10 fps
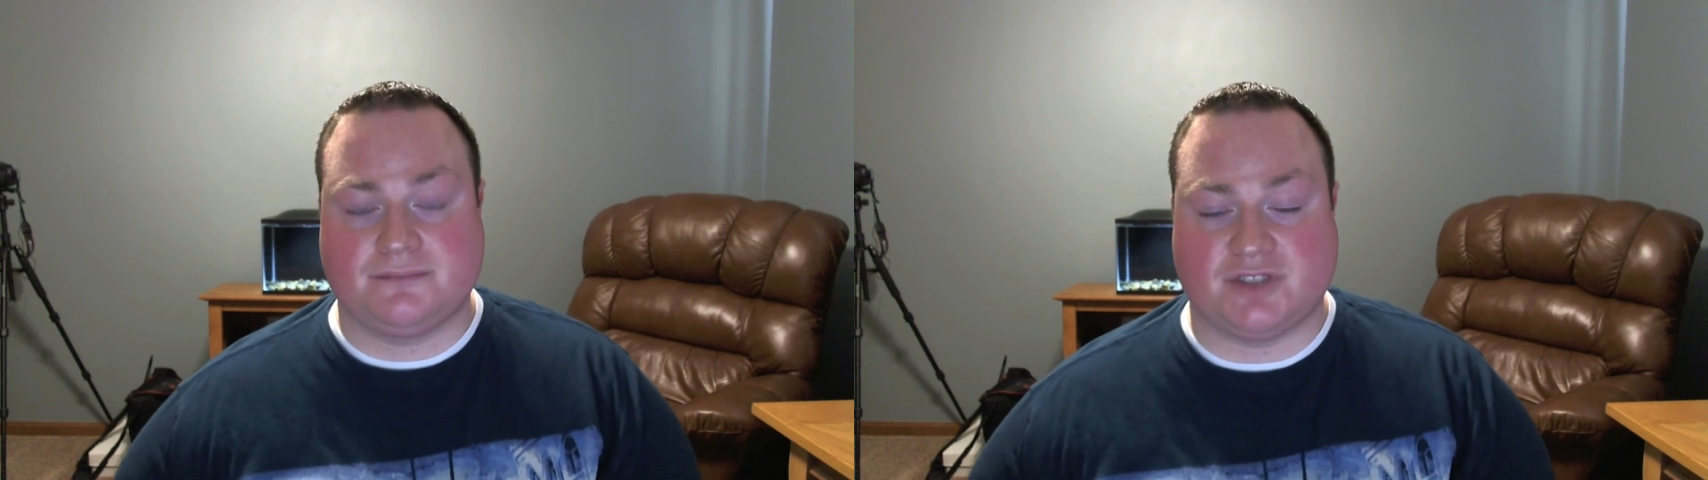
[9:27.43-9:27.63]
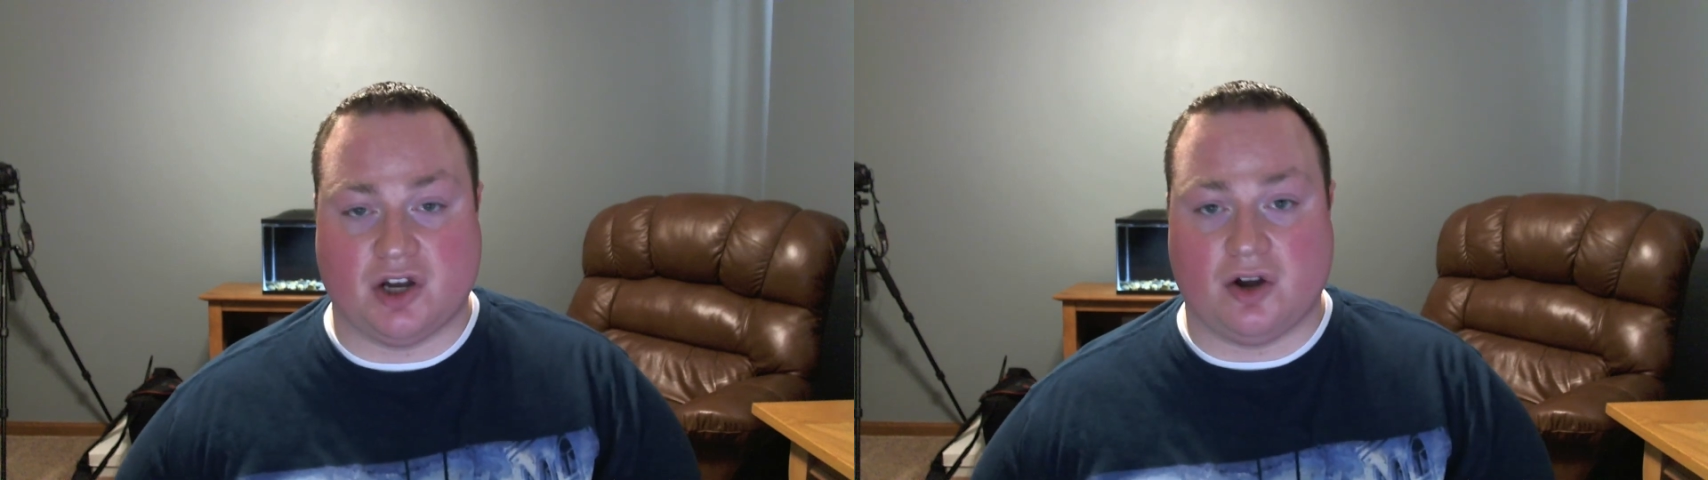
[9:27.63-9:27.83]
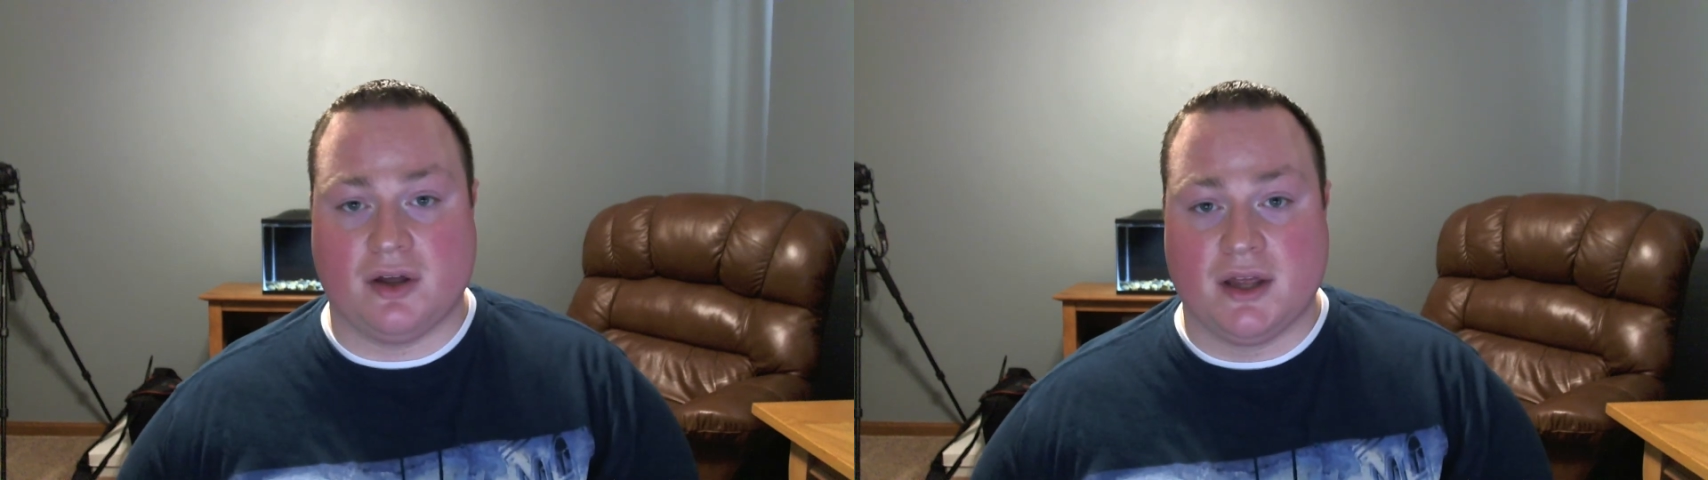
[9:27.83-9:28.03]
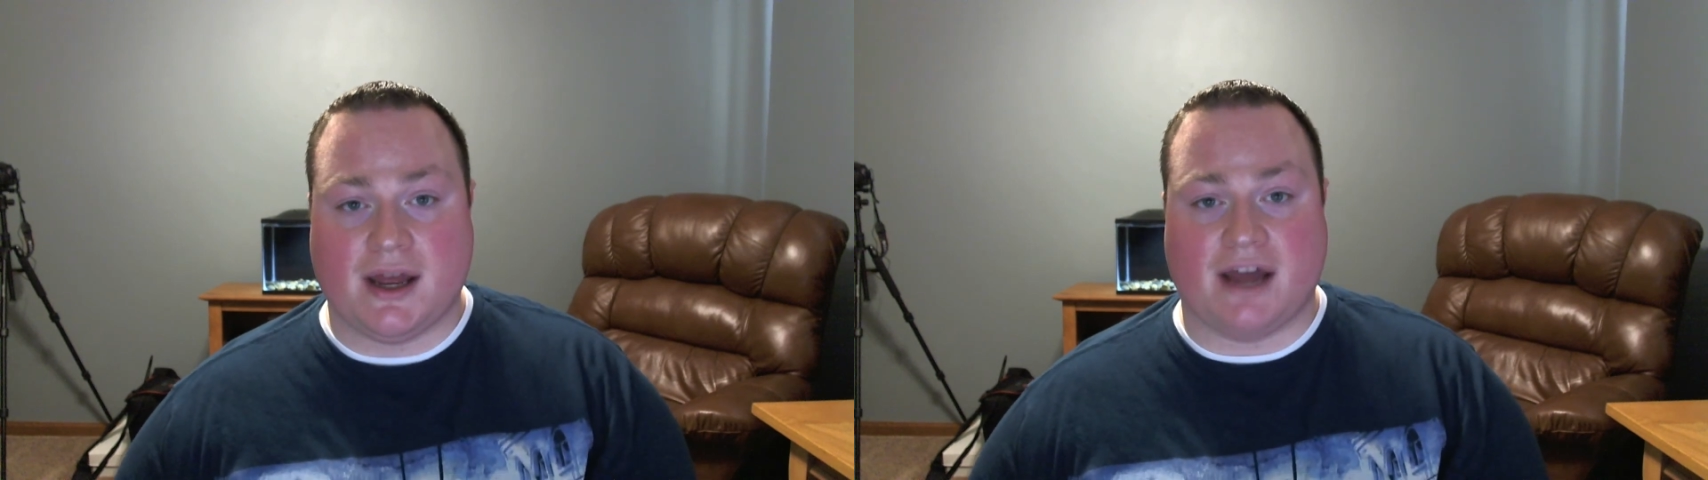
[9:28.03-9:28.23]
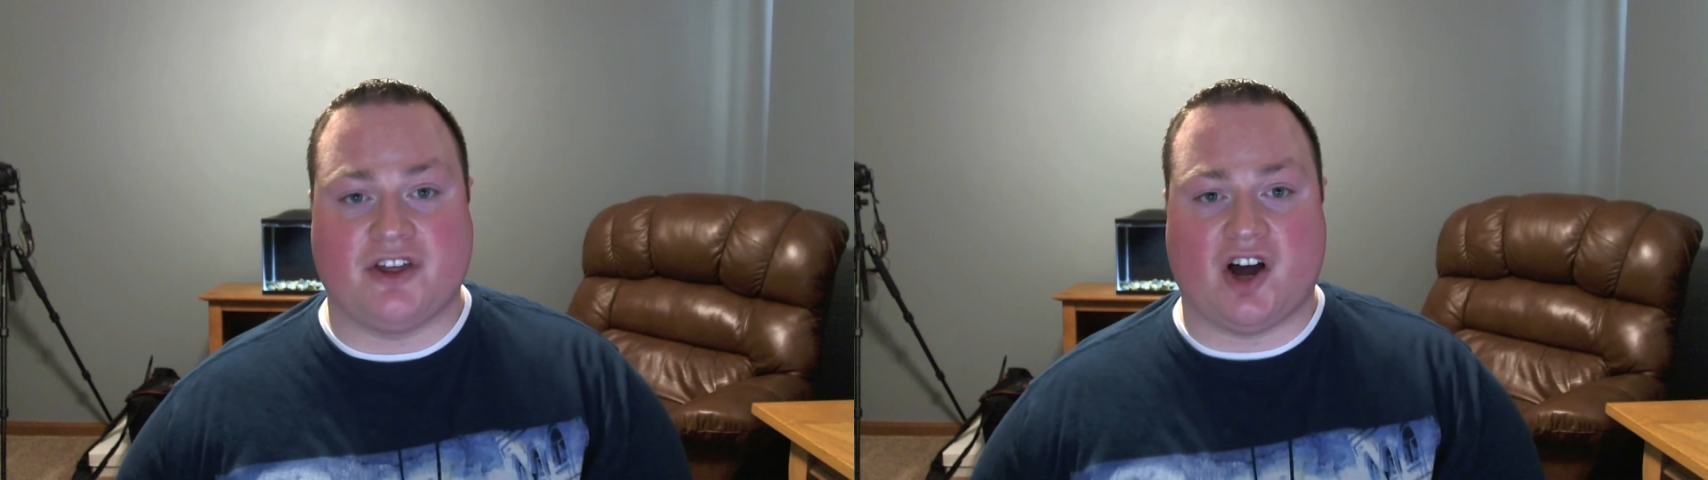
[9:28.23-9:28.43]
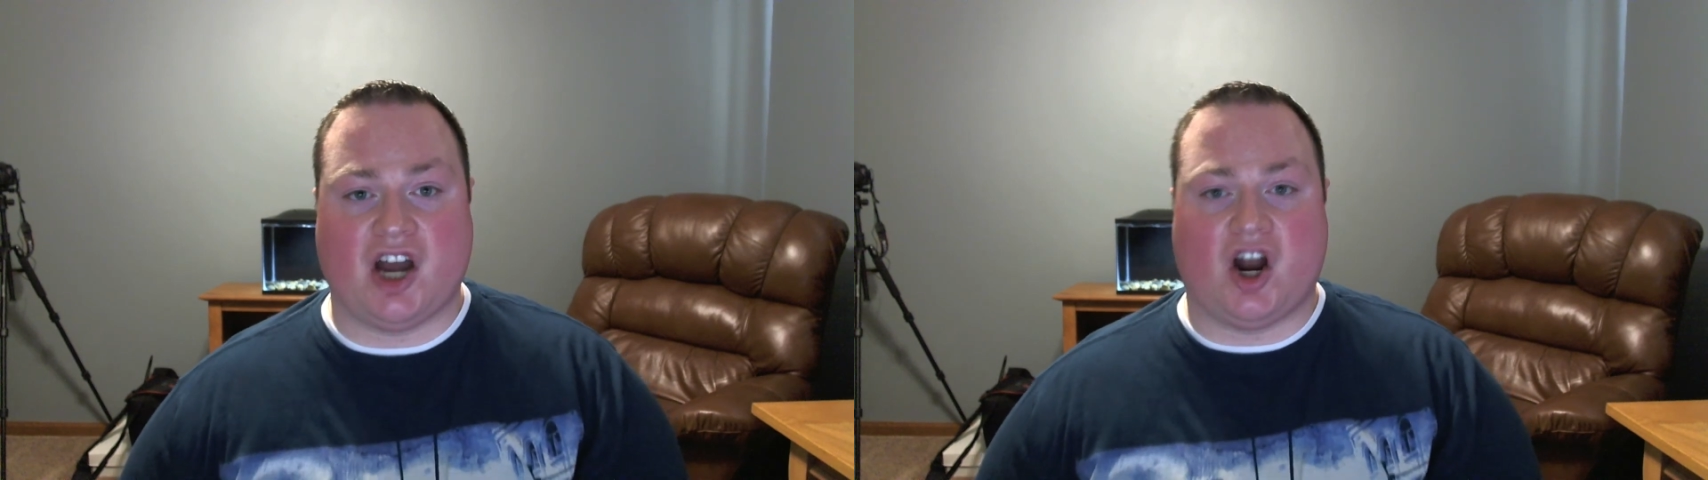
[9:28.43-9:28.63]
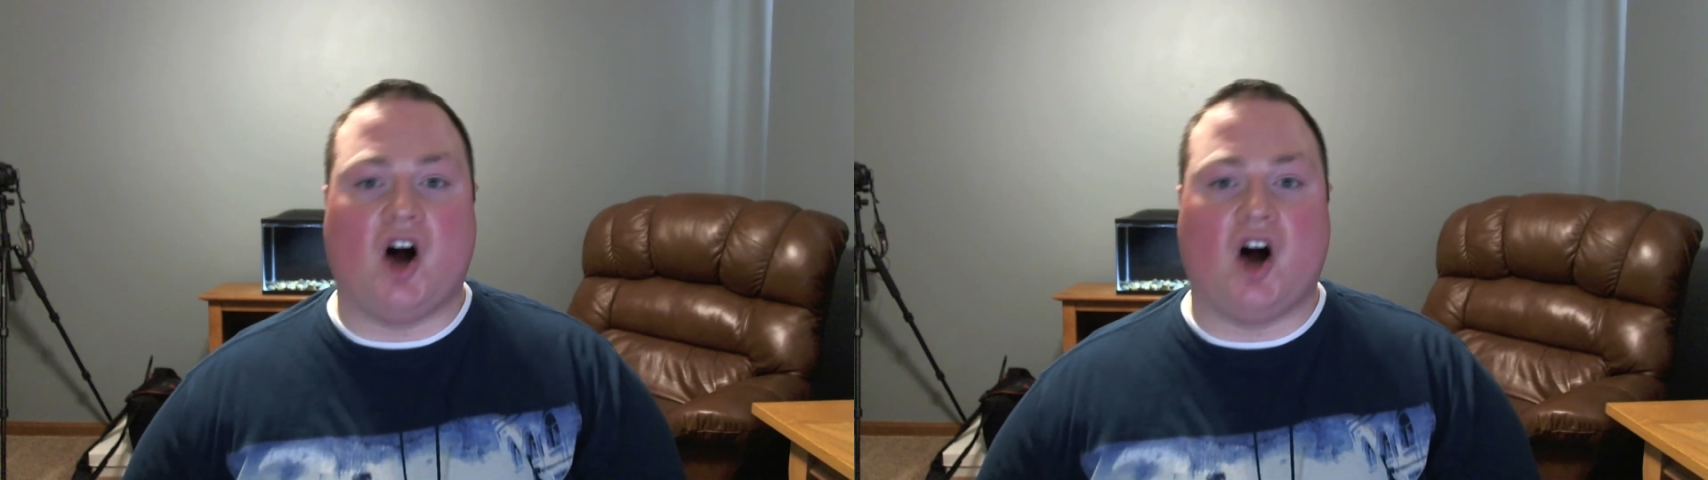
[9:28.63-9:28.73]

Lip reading: So I thought,